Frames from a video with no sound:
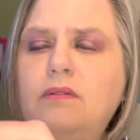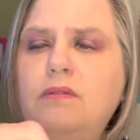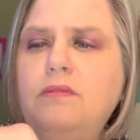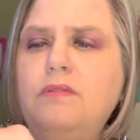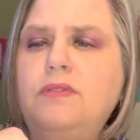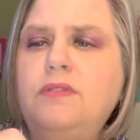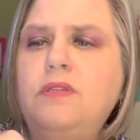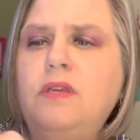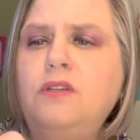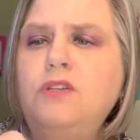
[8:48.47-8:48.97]

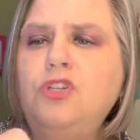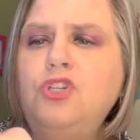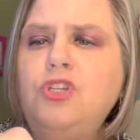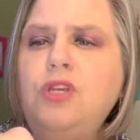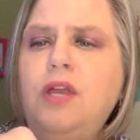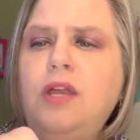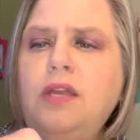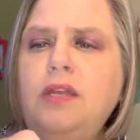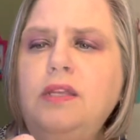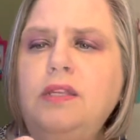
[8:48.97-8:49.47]

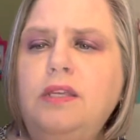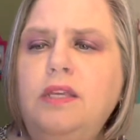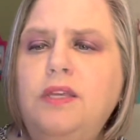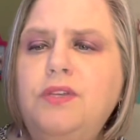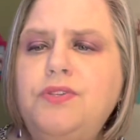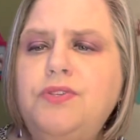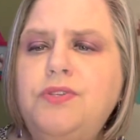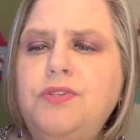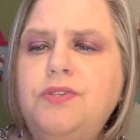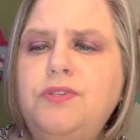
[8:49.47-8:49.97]
sunshine,
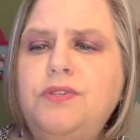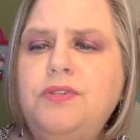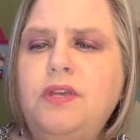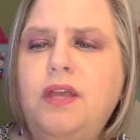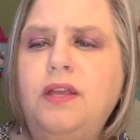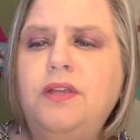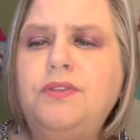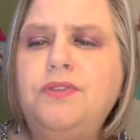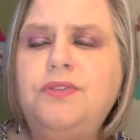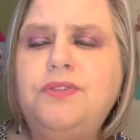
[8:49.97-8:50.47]
kisses,
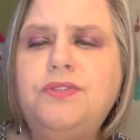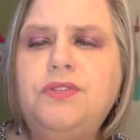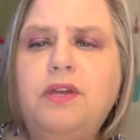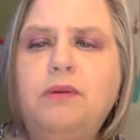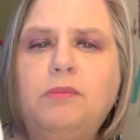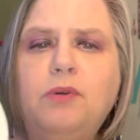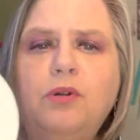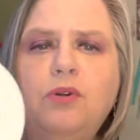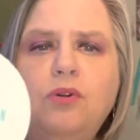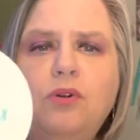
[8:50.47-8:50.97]
and
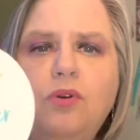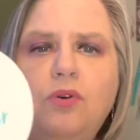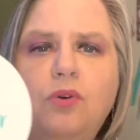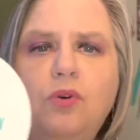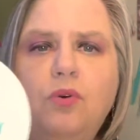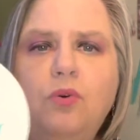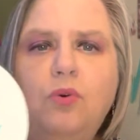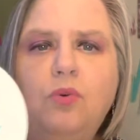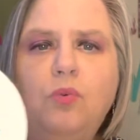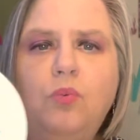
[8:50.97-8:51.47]
summer
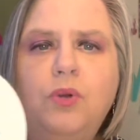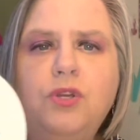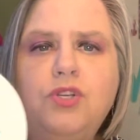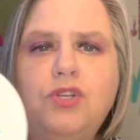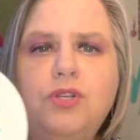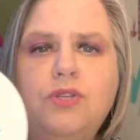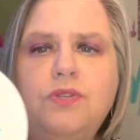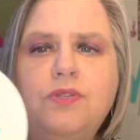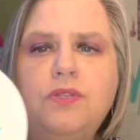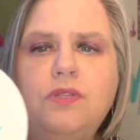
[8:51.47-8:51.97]

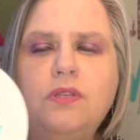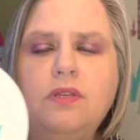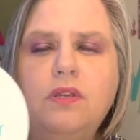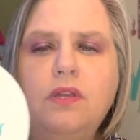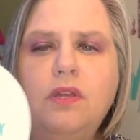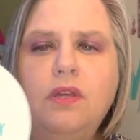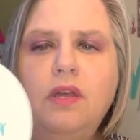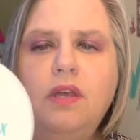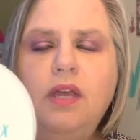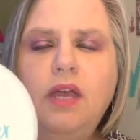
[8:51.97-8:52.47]
wishes.
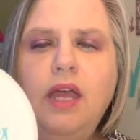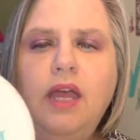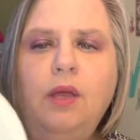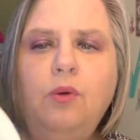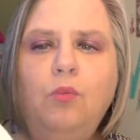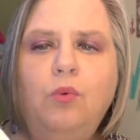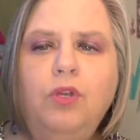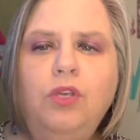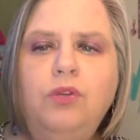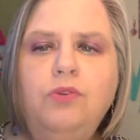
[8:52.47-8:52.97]

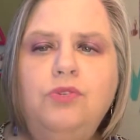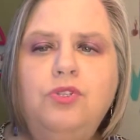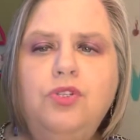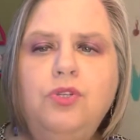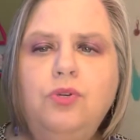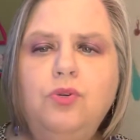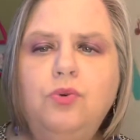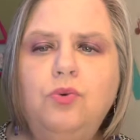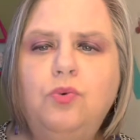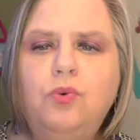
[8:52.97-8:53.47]
And what you
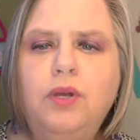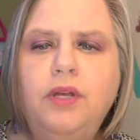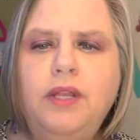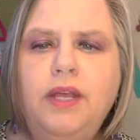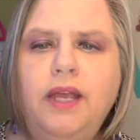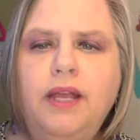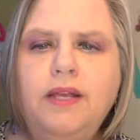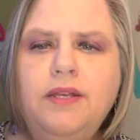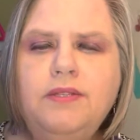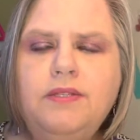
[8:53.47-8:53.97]
do, it
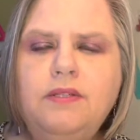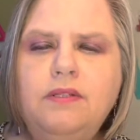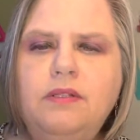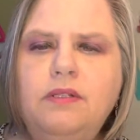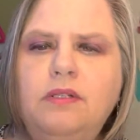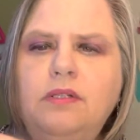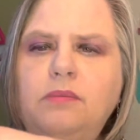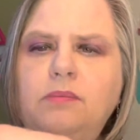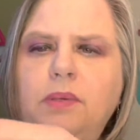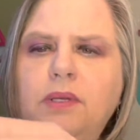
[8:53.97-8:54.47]
has a
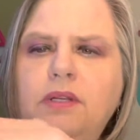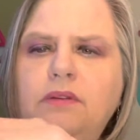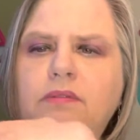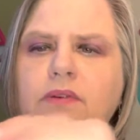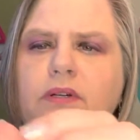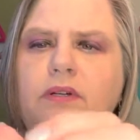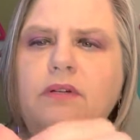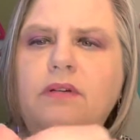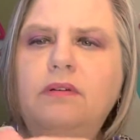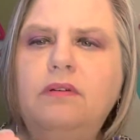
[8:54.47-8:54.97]
little bit of
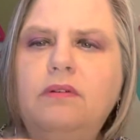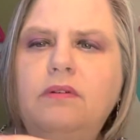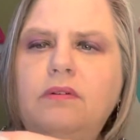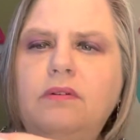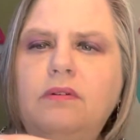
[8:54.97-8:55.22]
a